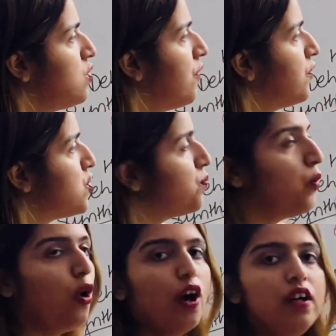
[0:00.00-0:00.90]
of this
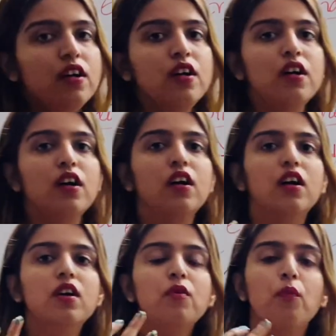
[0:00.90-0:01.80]
bond,
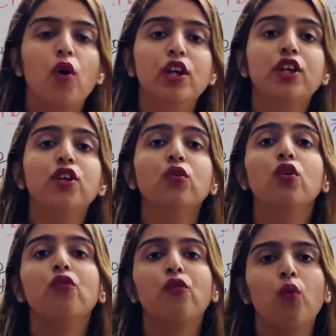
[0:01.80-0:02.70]
a molecule
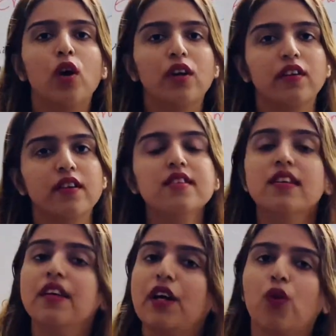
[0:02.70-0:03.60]
of water is
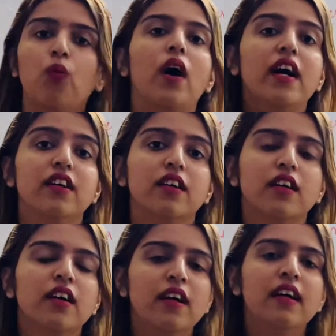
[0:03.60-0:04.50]
required.
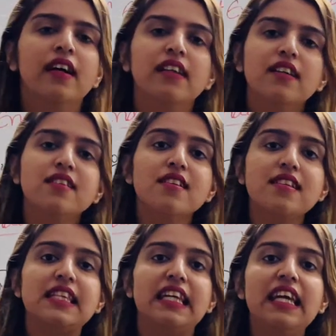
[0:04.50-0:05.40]
This
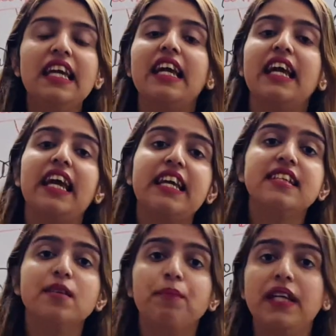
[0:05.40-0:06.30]
is the
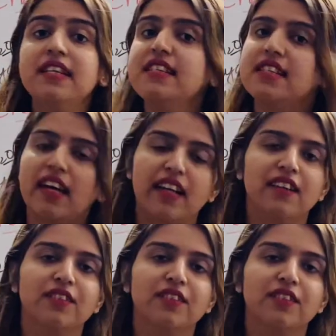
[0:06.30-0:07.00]
ATP cycle.